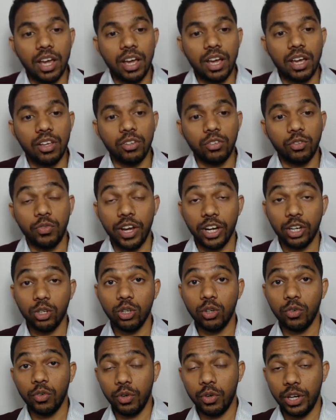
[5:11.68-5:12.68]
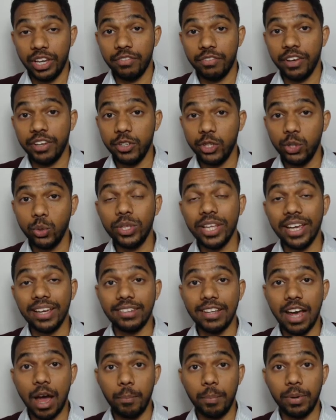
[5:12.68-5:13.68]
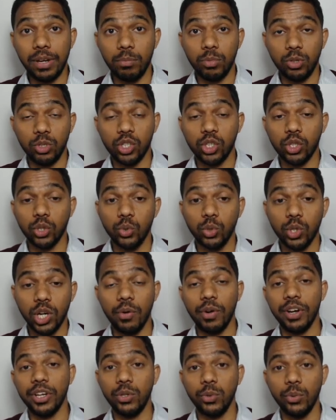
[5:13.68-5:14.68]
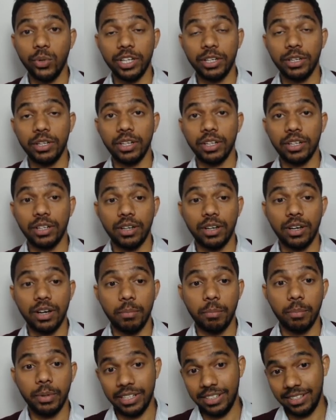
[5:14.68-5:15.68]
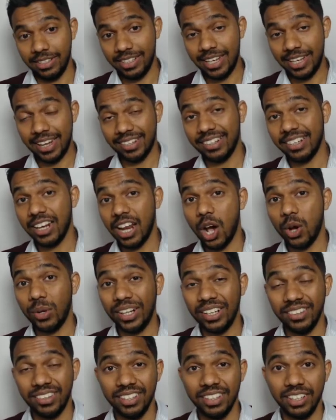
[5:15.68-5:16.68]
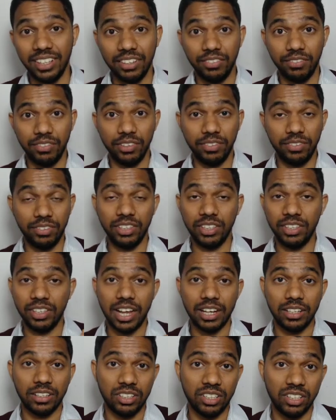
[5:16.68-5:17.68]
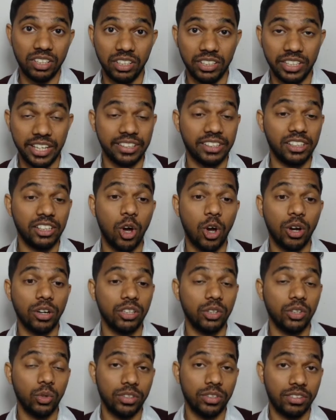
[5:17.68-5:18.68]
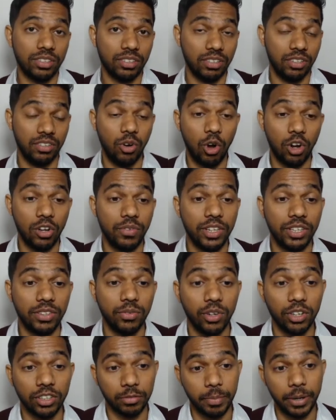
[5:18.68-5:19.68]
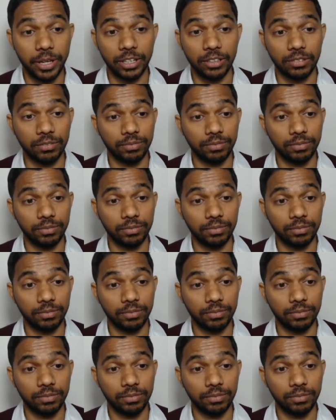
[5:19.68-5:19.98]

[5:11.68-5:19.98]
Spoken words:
So we are going to, when we do the example, I'm going to show you how I do it, but test it out and see. We've seen that taking longer notes always works better.